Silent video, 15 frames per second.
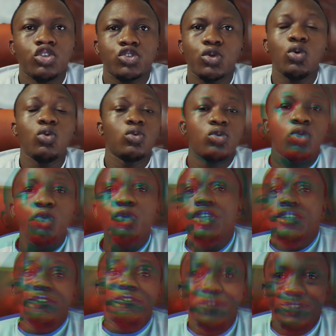So, who
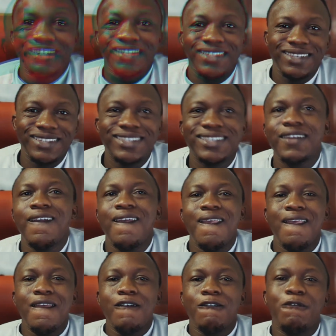is Fortinet?
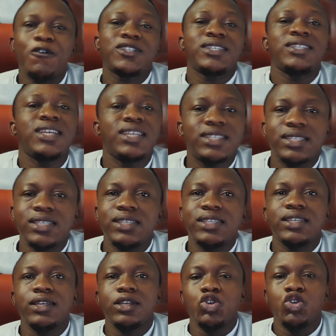Fortinet is
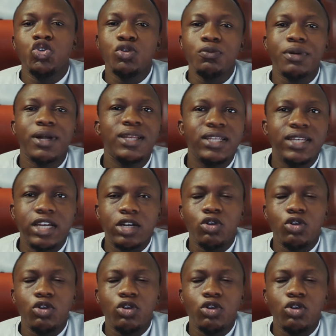a global leader